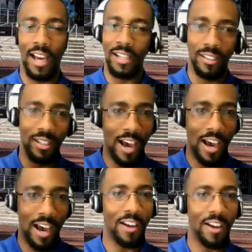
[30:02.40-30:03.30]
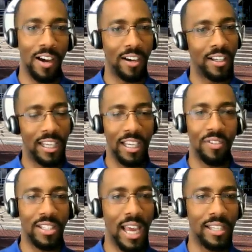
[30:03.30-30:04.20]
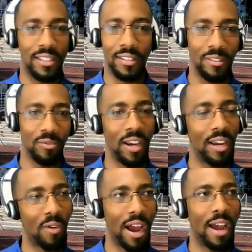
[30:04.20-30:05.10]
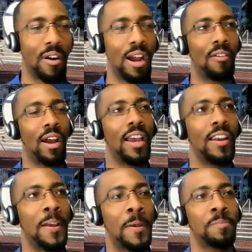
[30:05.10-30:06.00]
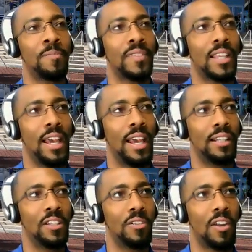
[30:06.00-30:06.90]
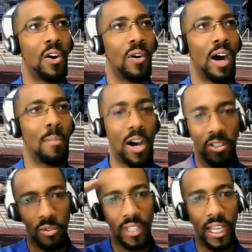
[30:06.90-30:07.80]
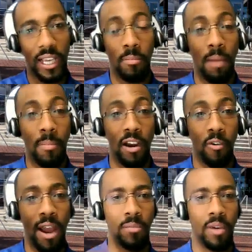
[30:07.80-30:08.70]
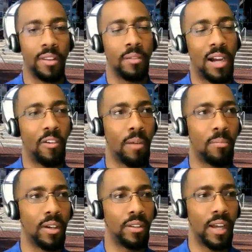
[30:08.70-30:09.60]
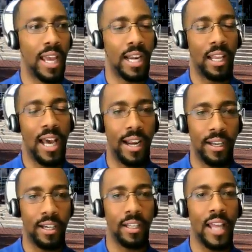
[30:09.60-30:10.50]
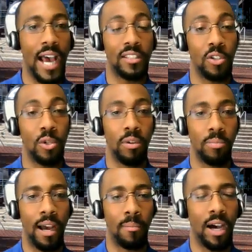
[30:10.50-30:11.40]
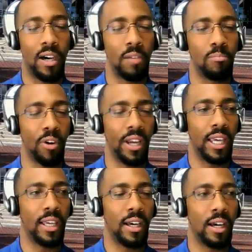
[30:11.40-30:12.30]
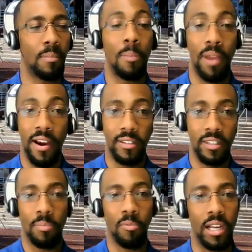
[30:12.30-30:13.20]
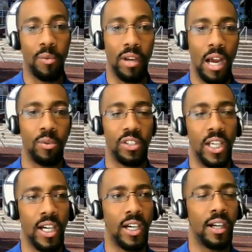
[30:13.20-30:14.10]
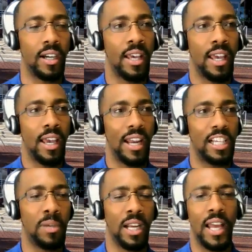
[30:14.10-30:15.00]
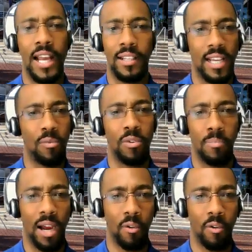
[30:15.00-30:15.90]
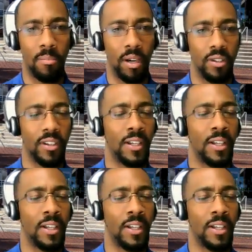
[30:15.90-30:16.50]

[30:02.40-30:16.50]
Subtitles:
I sent out invitations, right. And I'm also thinking about my grandmother. My grandmother had a lot to do with my upbringing. My parents separated when I was young, and I spent a lot of time with my grandmother.